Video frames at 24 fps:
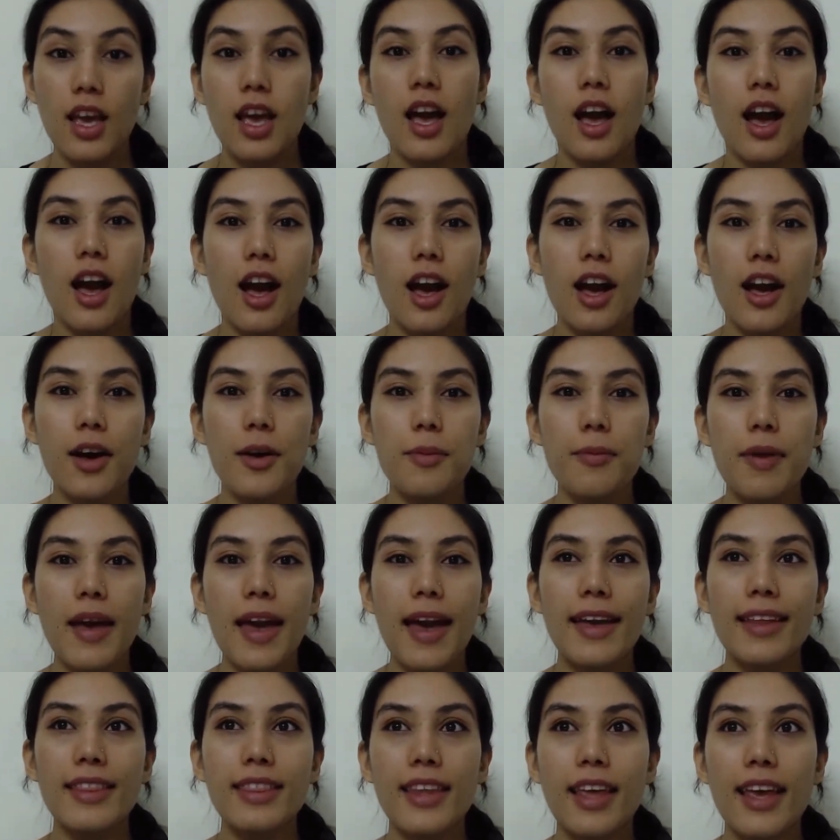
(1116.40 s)

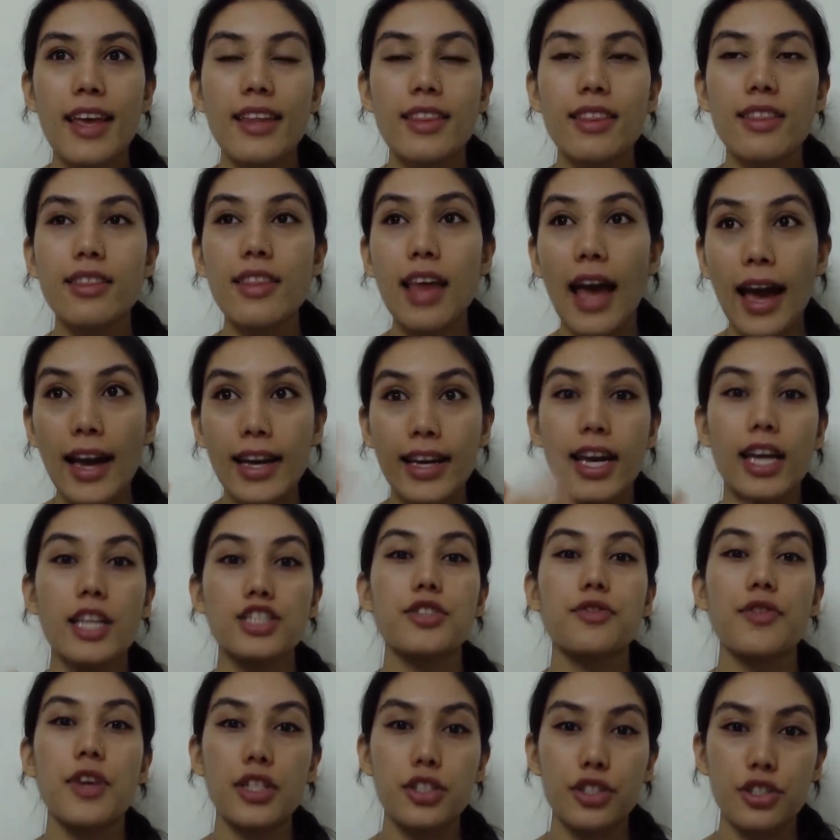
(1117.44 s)
and then that
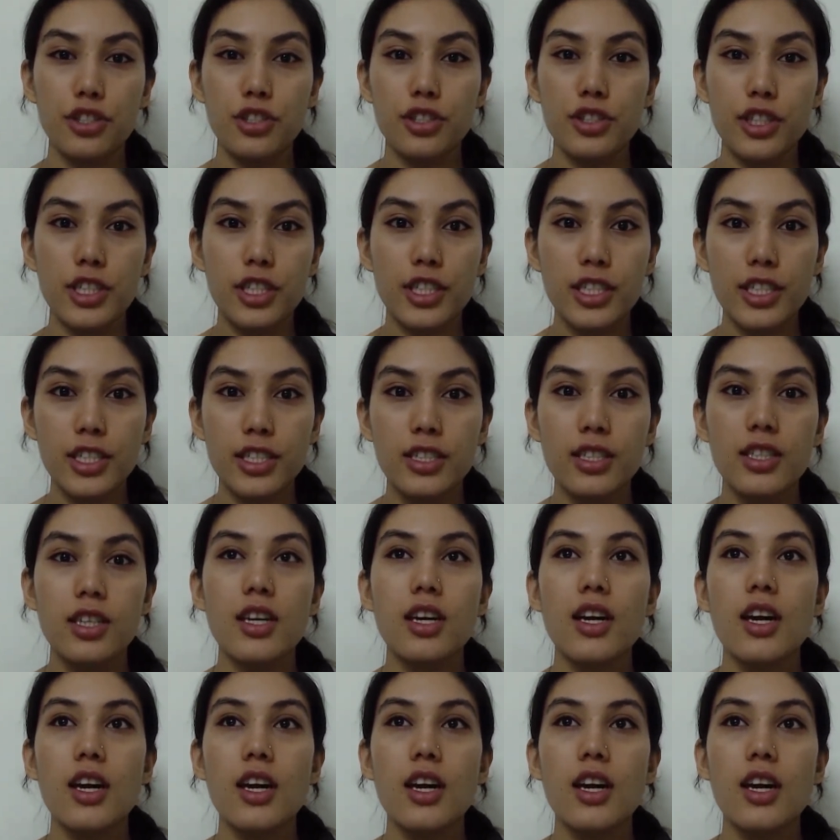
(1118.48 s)
gets registered,